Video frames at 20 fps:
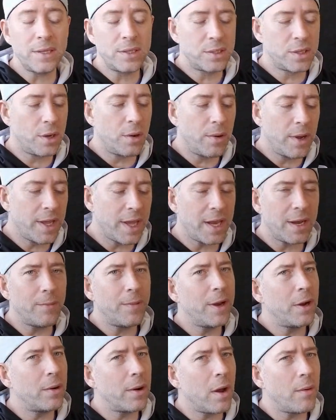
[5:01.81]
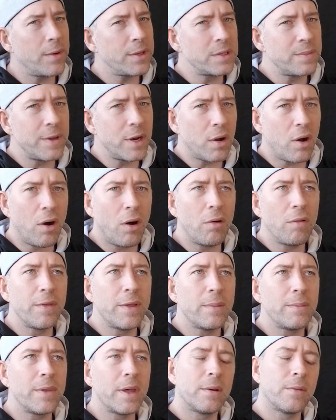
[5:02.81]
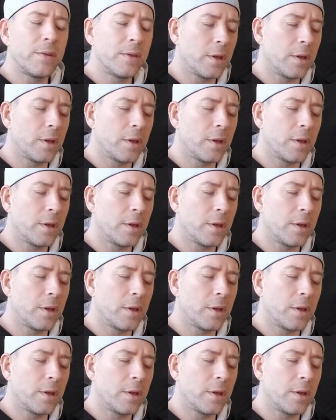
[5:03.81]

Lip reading: So again, and we don't always submit all of them. The